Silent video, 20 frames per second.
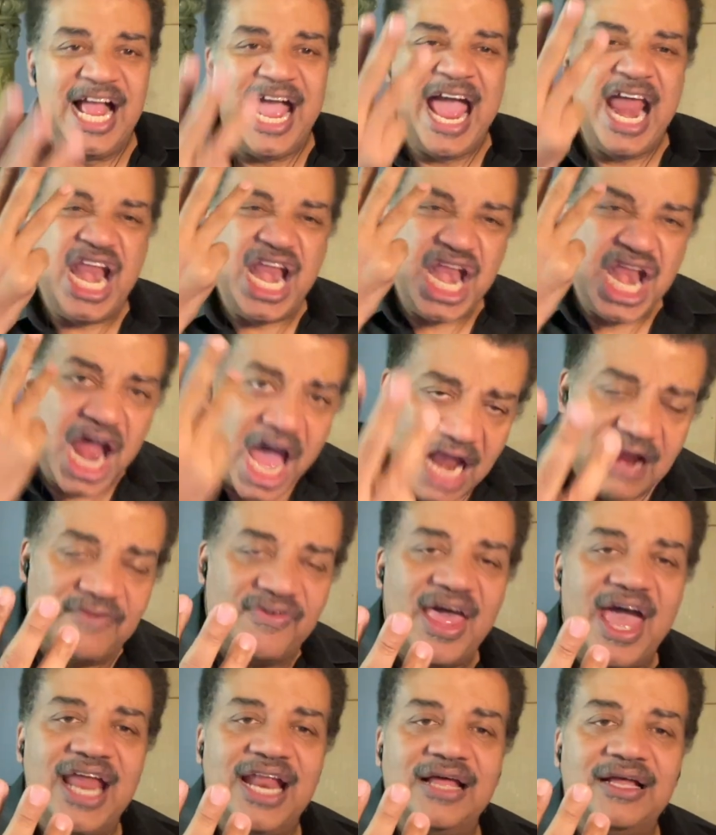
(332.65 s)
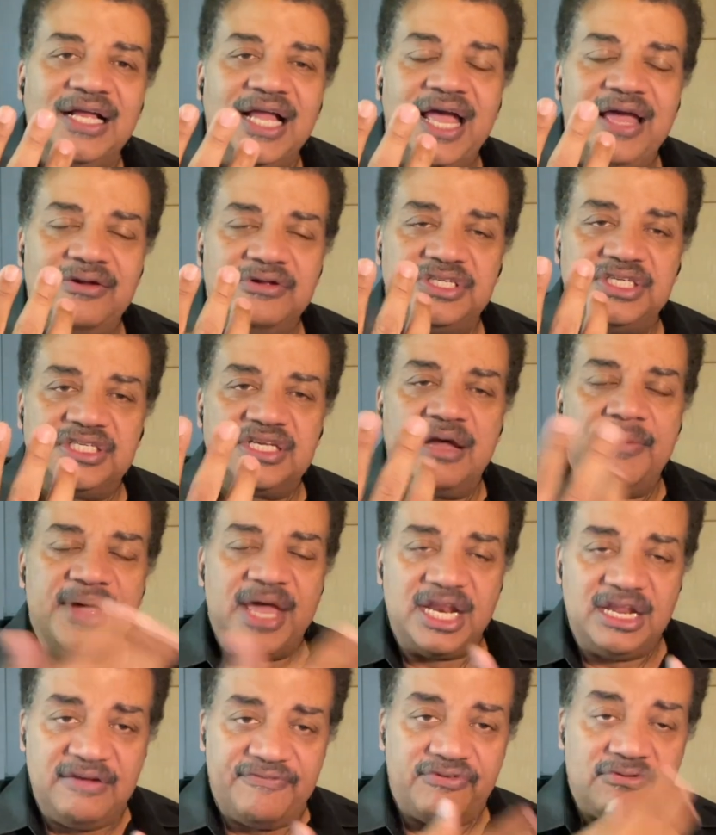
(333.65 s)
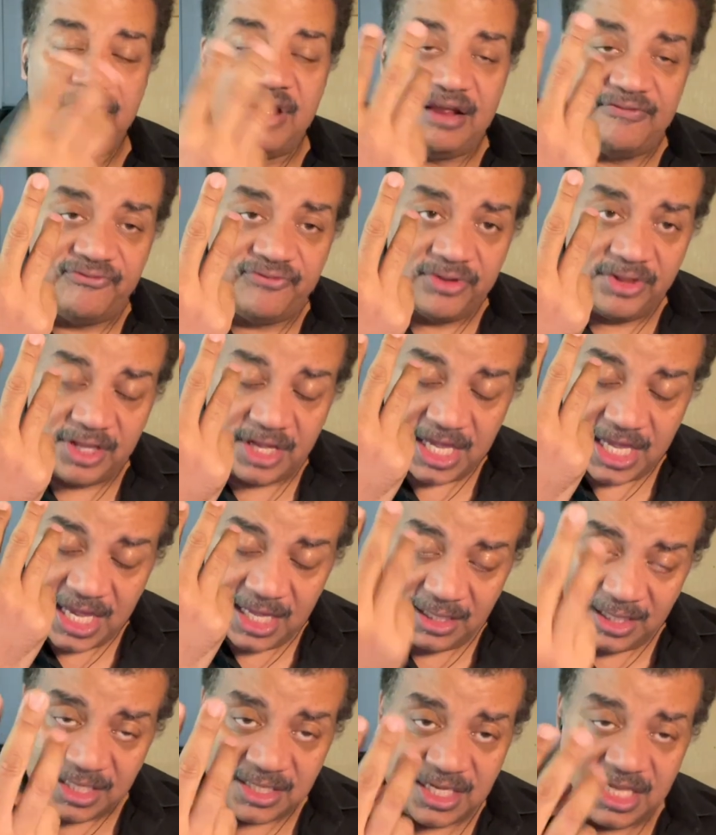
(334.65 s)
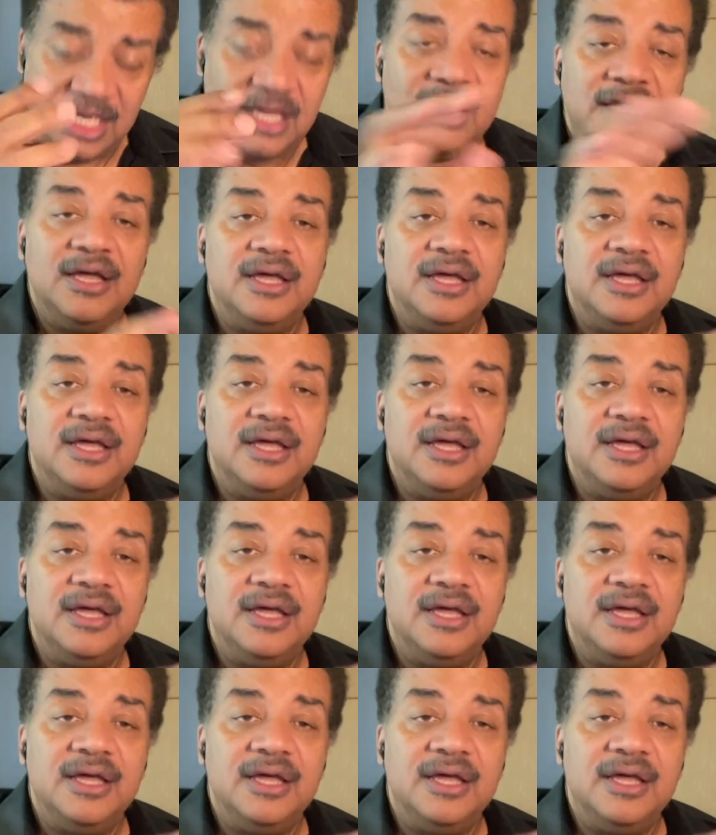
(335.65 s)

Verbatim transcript: and none of that energy is coming out in infrared for the LED.